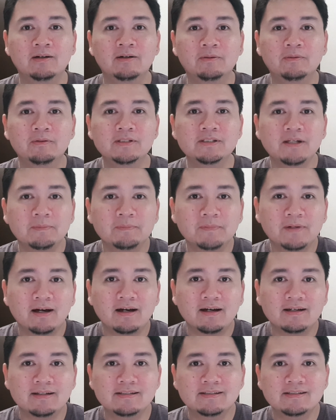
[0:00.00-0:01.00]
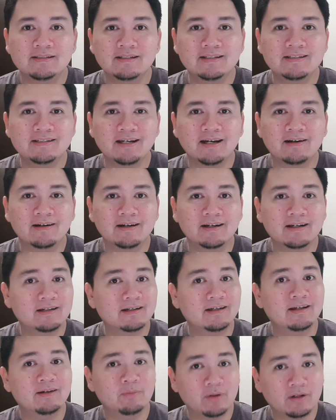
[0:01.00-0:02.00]
What's up guys, it's Eric.
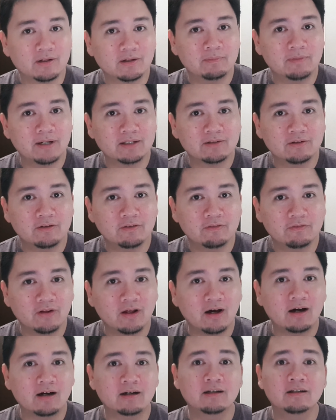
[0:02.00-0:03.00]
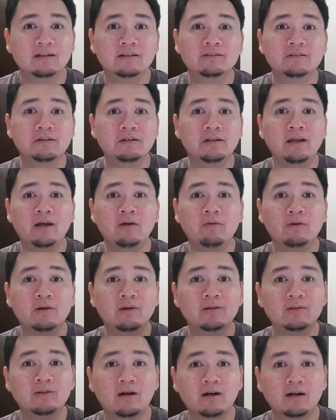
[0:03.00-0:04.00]
Welcome back to the vlog. Today we're going
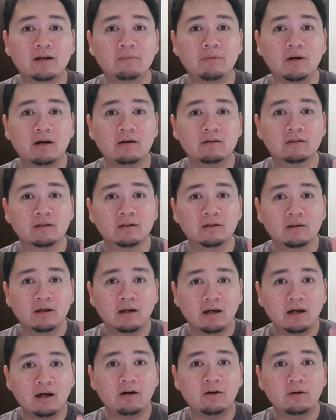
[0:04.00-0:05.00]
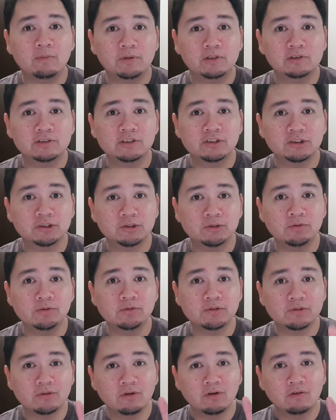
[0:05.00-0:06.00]
to talk about how to purchase
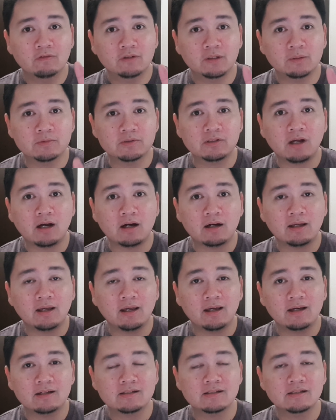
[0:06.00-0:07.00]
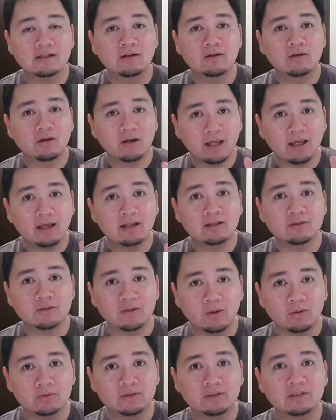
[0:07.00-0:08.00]
shoes from StockX and
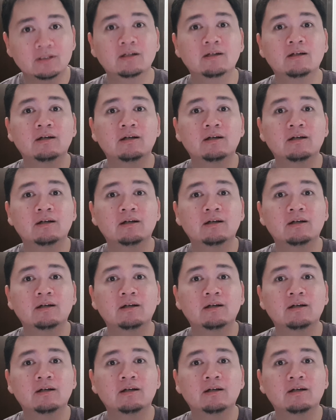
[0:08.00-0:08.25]
GOAT.